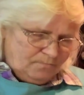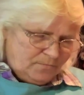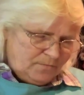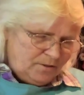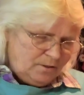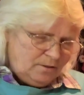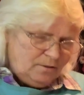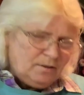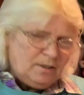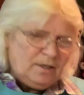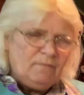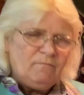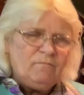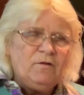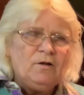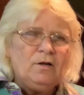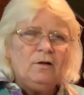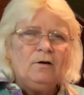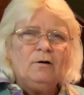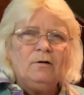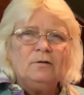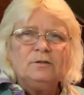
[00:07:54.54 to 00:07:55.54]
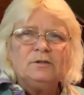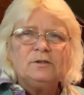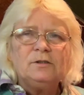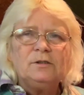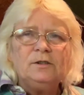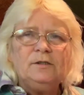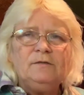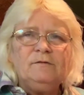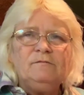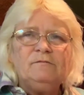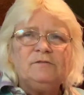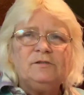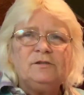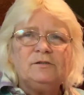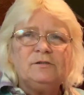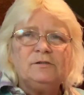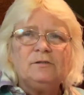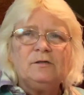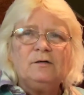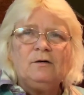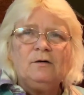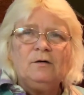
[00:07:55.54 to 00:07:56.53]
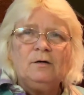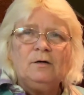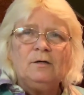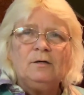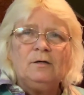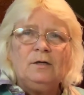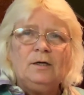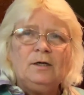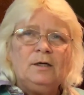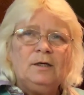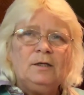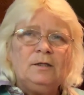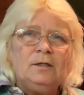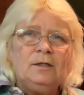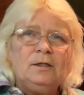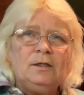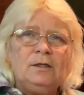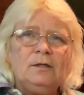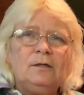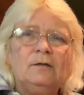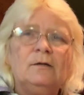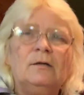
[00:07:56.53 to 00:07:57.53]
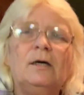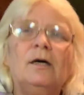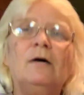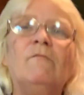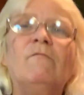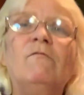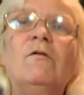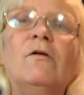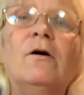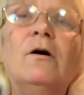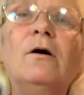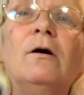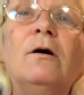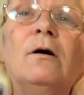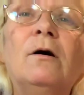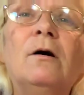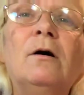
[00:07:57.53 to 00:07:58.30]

he'll have the long sleeves on, and then he'll have the